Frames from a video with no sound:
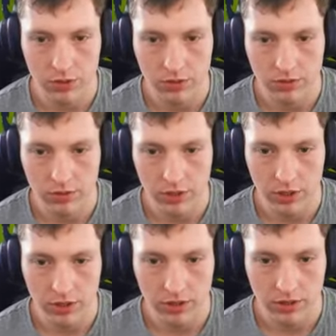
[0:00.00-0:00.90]
Oh,
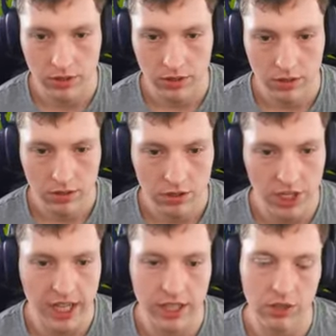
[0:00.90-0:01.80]
Duda.
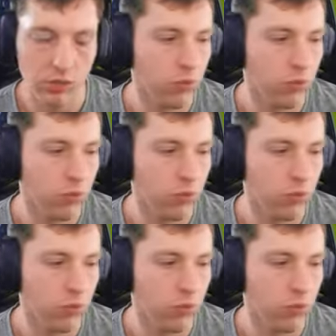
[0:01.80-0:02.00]
Saka,